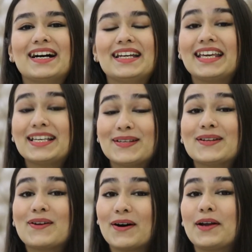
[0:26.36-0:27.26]
In case
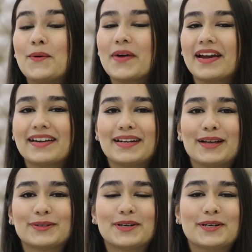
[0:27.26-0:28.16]
you're not aware,
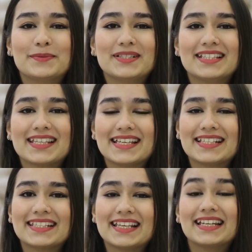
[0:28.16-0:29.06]
Inatur Herbals
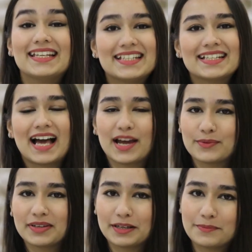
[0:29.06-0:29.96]
is an Indian
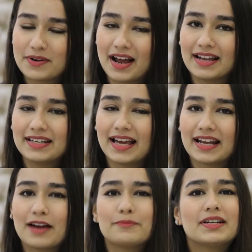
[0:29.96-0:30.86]
Ayurvedic brand
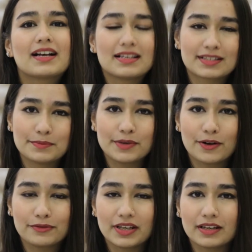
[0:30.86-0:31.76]
and I've been a customer
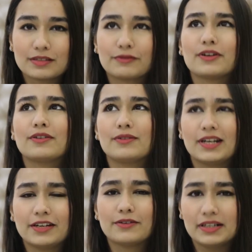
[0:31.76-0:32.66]
of theirs for a
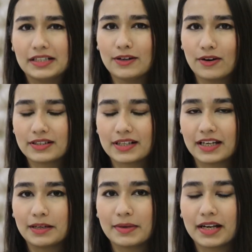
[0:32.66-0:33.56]
really long
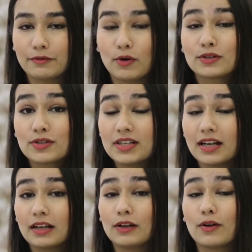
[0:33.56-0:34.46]
time, and I've also
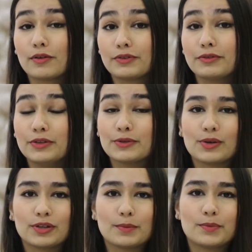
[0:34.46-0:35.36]
done a lot of reviews
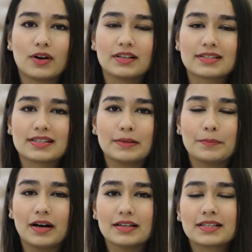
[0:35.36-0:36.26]
on their products in the
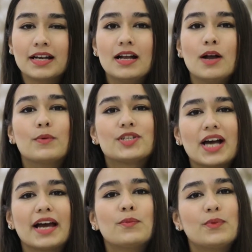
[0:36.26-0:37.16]
past, which
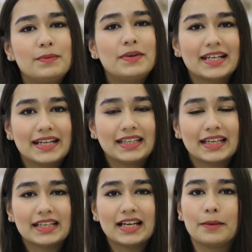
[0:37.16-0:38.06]
I will be
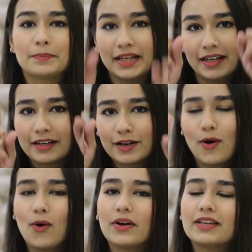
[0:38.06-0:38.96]
linking up here
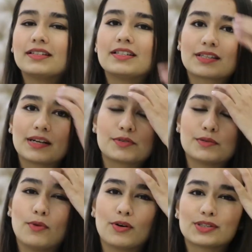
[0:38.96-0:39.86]
or in the
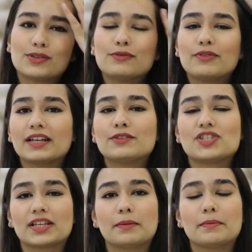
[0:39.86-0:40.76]
description box, so don't forget to
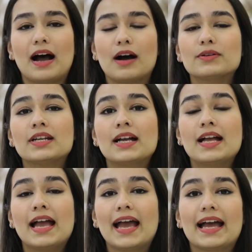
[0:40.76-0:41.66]
check them out.
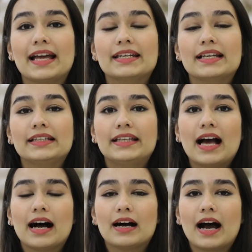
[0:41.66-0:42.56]
And
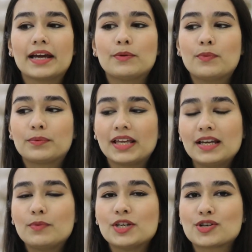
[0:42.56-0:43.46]
yeah, I
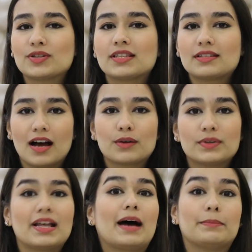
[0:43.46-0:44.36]
think we should start
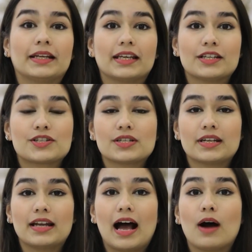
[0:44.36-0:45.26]
with application
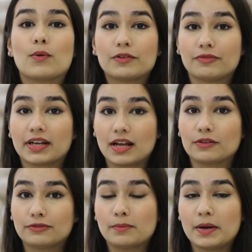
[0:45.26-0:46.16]
and how it fared
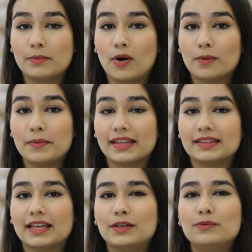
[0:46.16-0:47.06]
out for my mom,
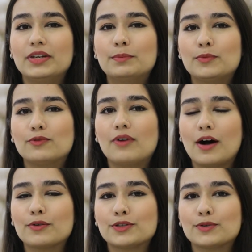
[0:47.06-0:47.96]
and then we'll move
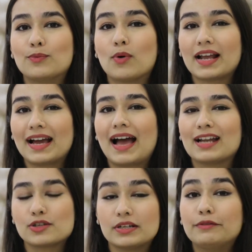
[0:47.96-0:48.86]
out to what I
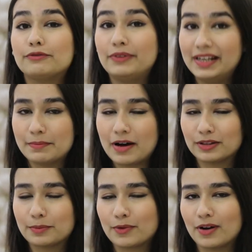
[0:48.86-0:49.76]
actually feel
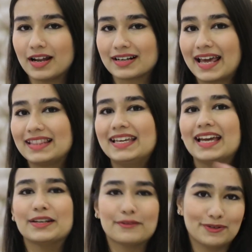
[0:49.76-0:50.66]
about the product at the
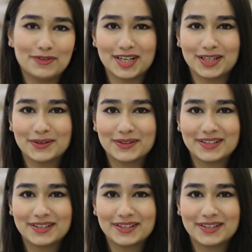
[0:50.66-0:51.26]
end of the video.